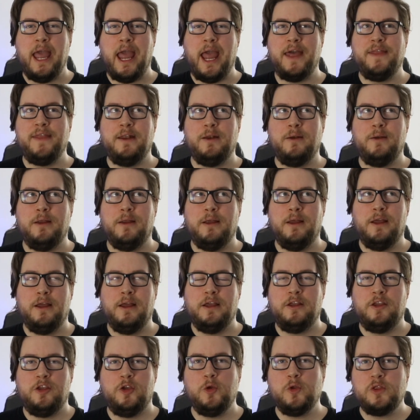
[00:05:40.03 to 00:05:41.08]
and then
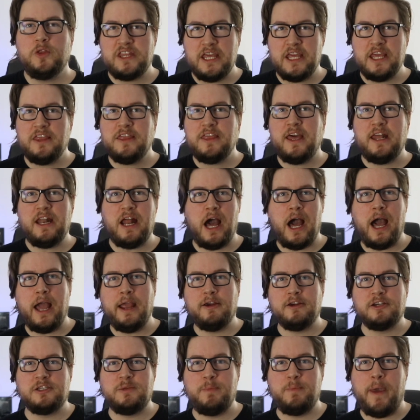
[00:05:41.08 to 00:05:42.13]
you think that
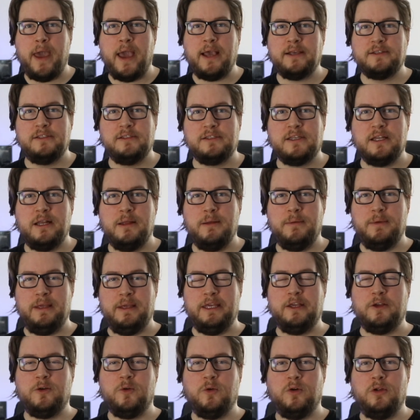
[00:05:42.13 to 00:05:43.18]
higher specs is gonna
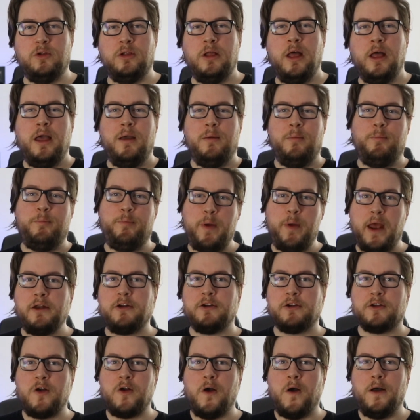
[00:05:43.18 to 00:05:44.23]
equal better
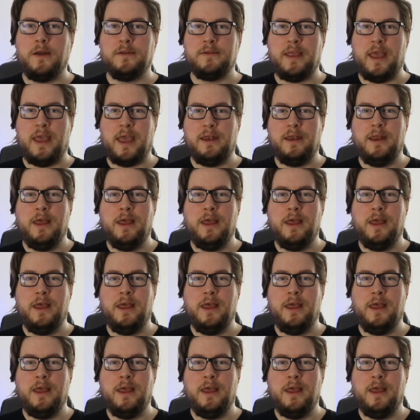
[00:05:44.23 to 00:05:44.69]
content,